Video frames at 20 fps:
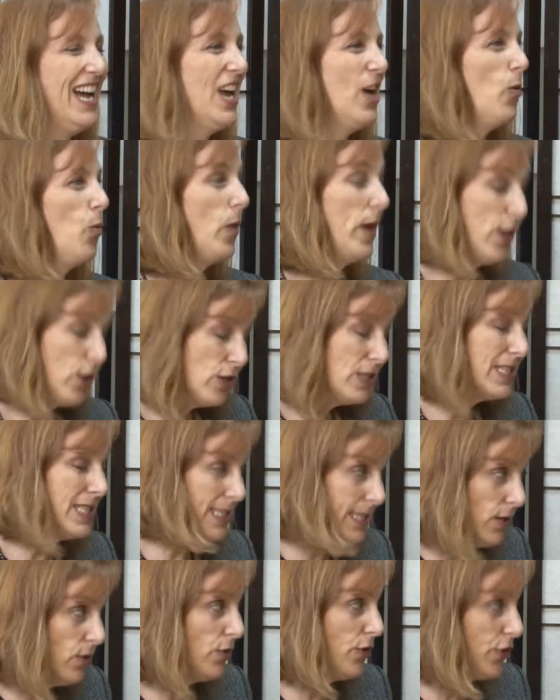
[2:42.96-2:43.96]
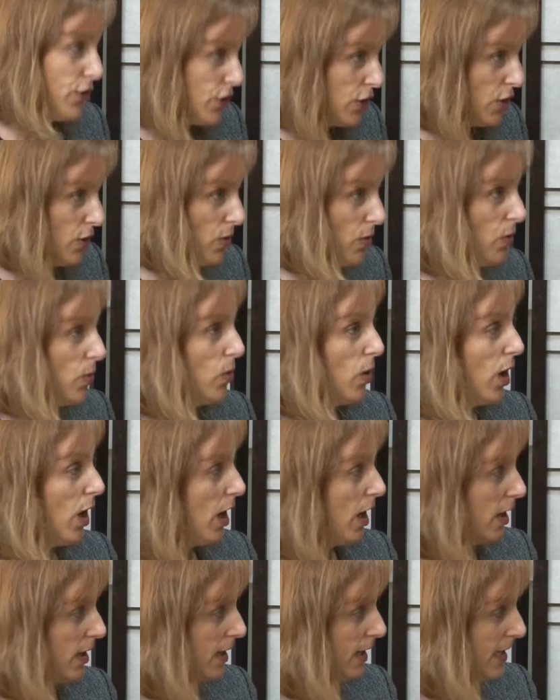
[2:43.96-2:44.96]
we could still do
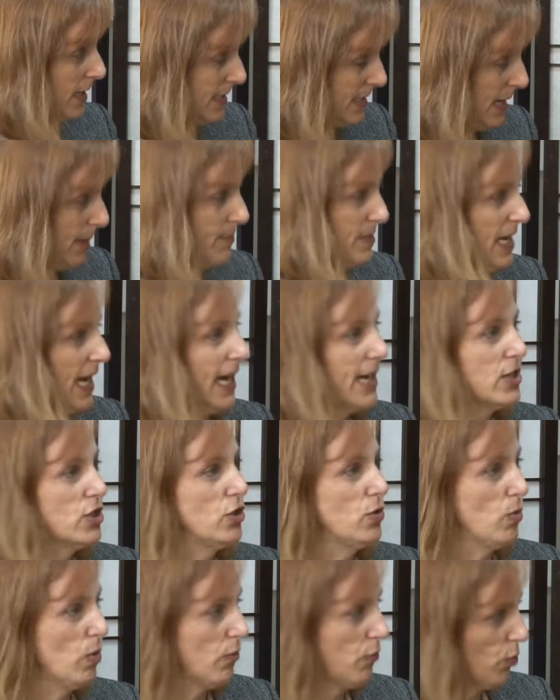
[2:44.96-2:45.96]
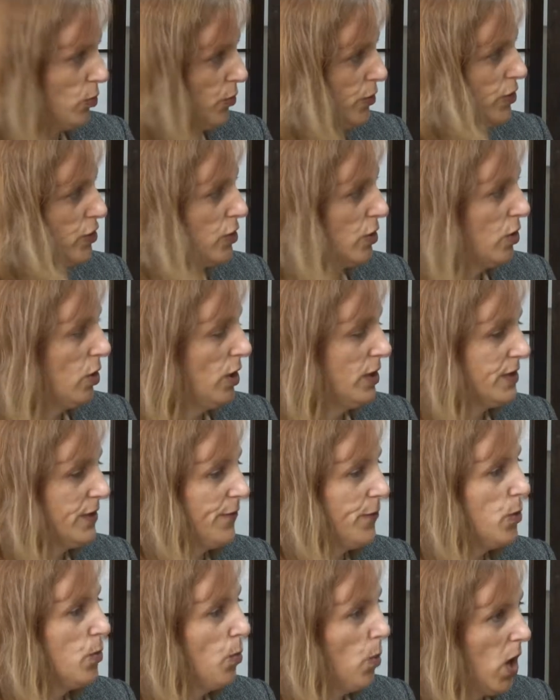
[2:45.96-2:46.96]
a contempt action or a rule to show cause
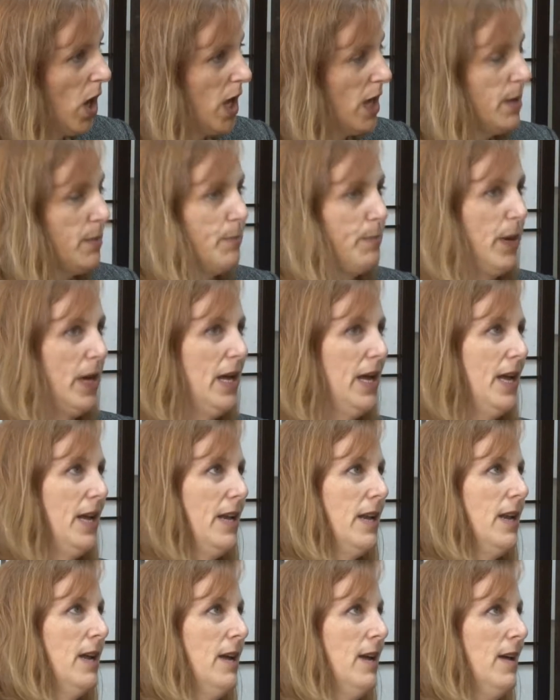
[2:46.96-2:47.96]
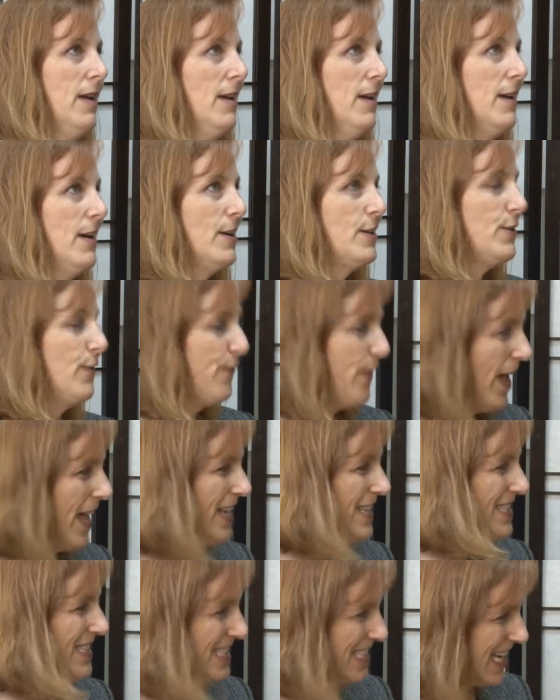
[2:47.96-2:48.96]
if you want, but a
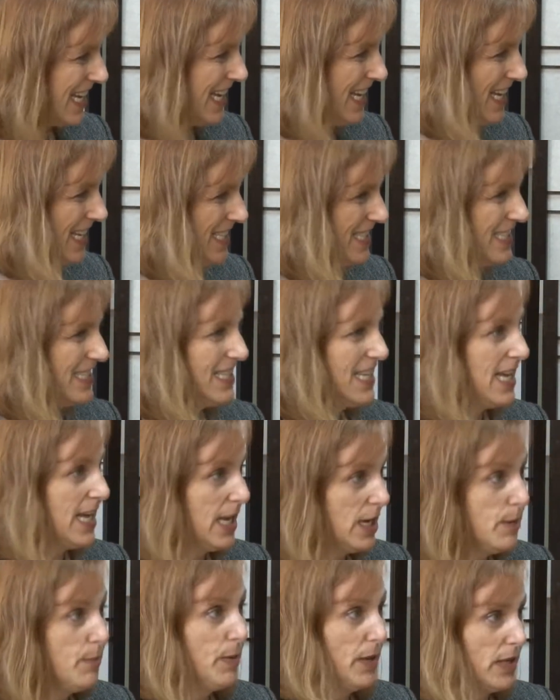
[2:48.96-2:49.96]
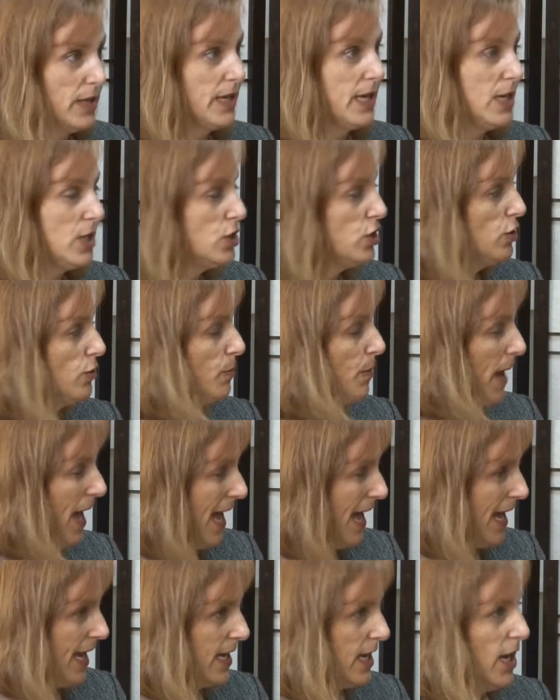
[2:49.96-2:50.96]
defense is the inability to
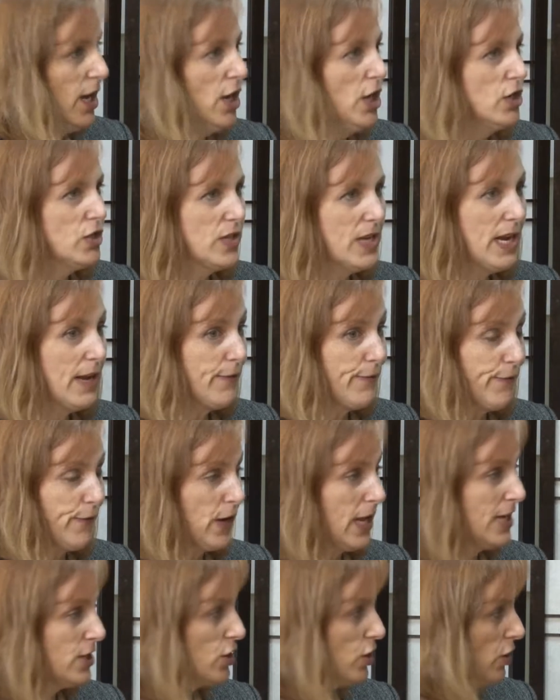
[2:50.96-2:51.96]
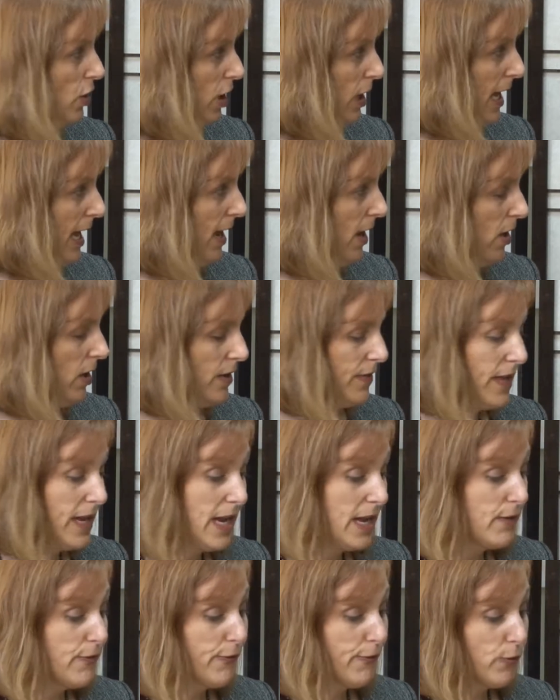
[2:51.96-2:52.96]
pay. So then I flesh it all out. And then
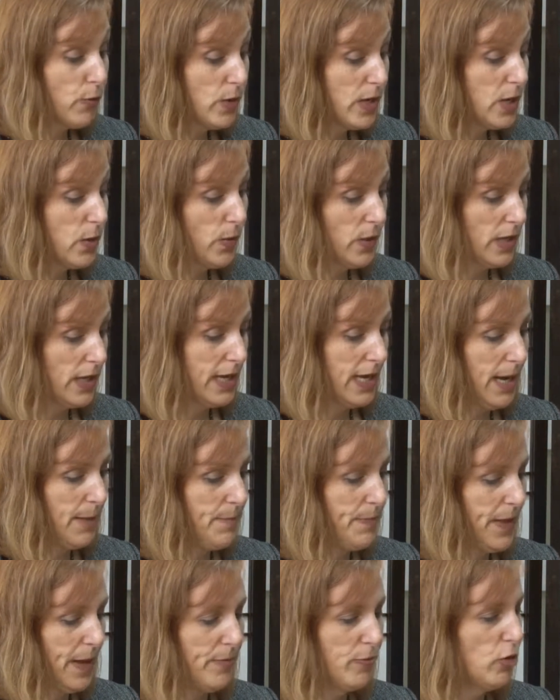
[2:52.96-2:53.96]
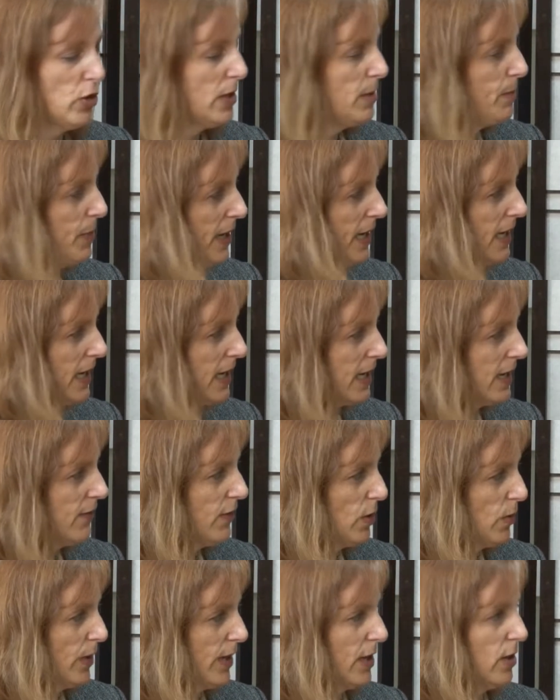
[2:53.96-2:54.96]
I mm-hmm. frequently, I'm, I'm really big in
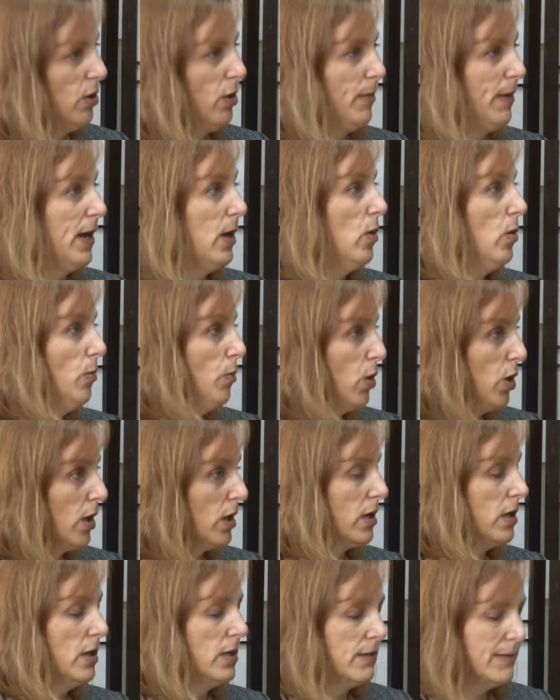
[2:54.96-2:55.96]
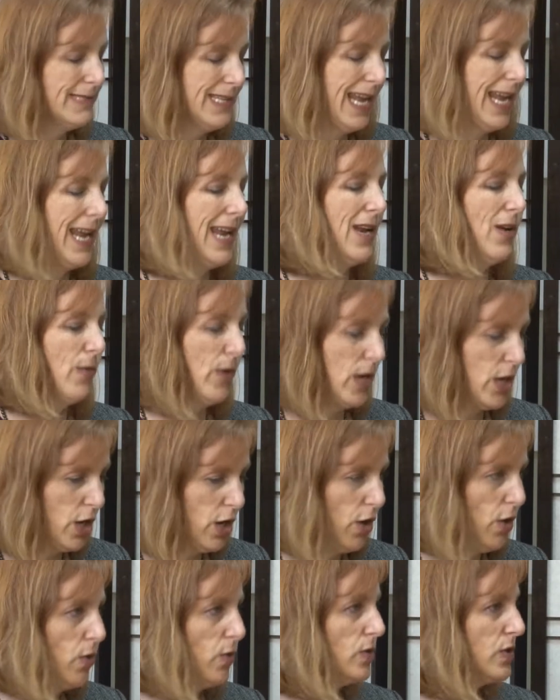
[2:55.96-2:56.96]
giving what I call my homework, mm-hmm. handwritten
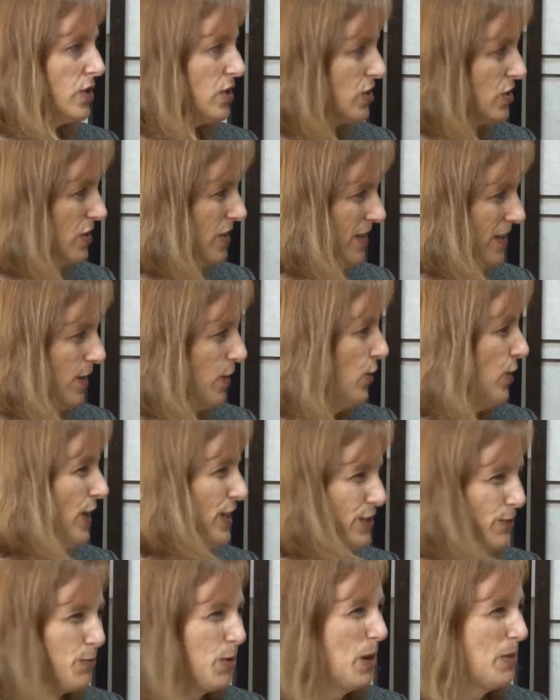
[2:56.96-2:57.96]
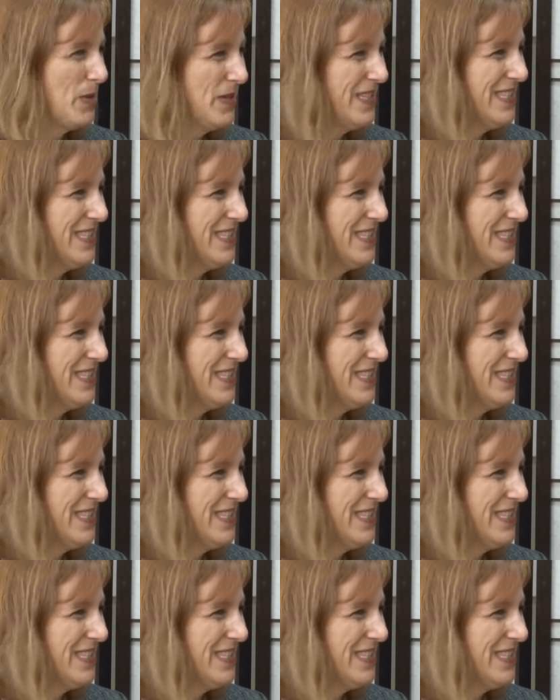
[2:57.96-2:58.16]
notes. I think you guys have probably